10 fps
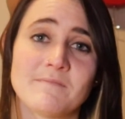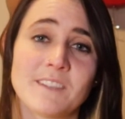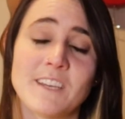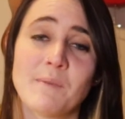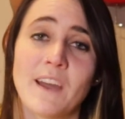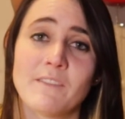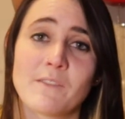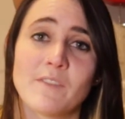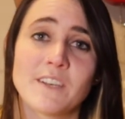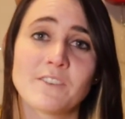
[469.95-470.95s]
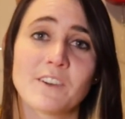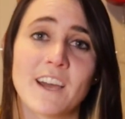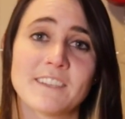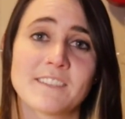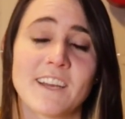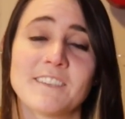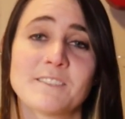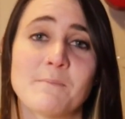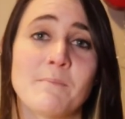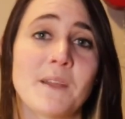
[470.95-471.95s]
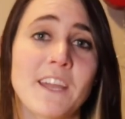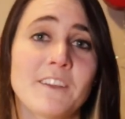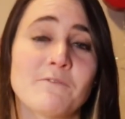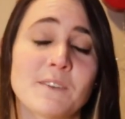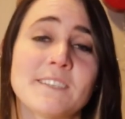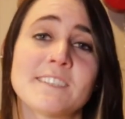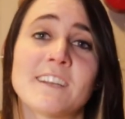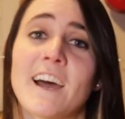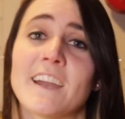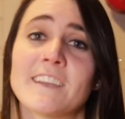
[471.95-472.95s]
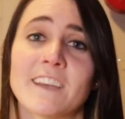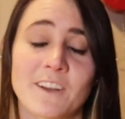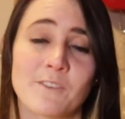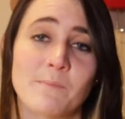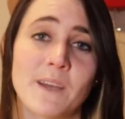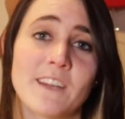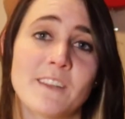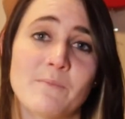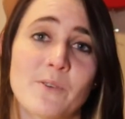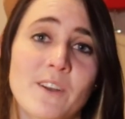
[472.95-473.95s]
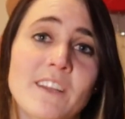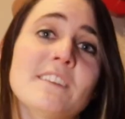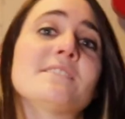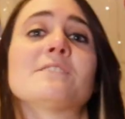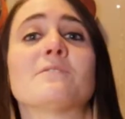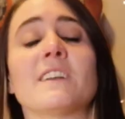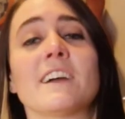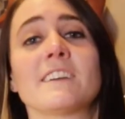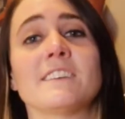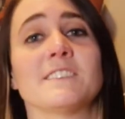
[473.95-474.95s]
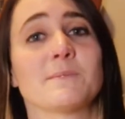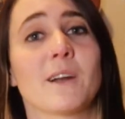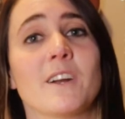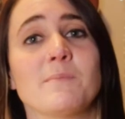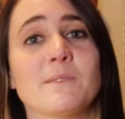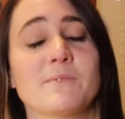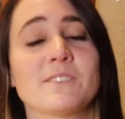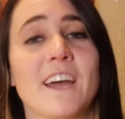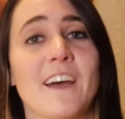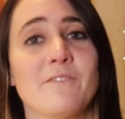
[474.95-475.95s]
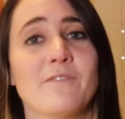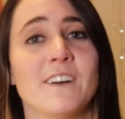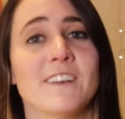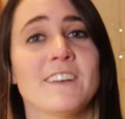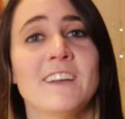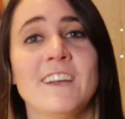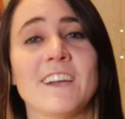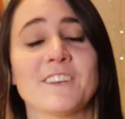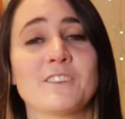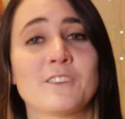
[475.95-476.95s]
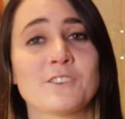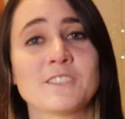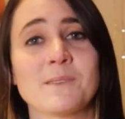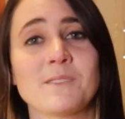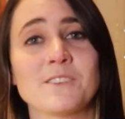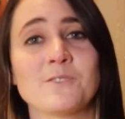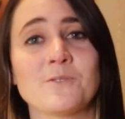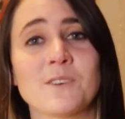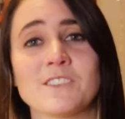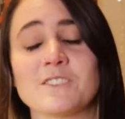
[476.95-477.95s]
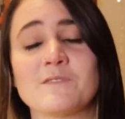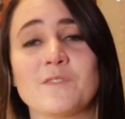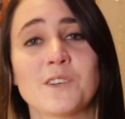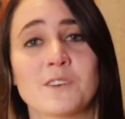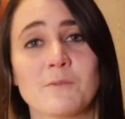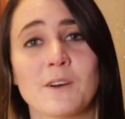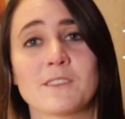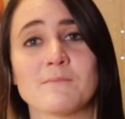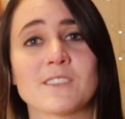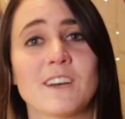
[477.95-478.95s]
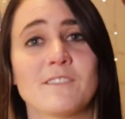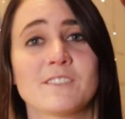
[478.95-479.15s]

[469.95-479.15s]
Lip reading: Keep having fun, you guys. That is the main reason I get out of bed in the morning, is so that I can inspire people to have fun and to learn something new and just feel good about themselves.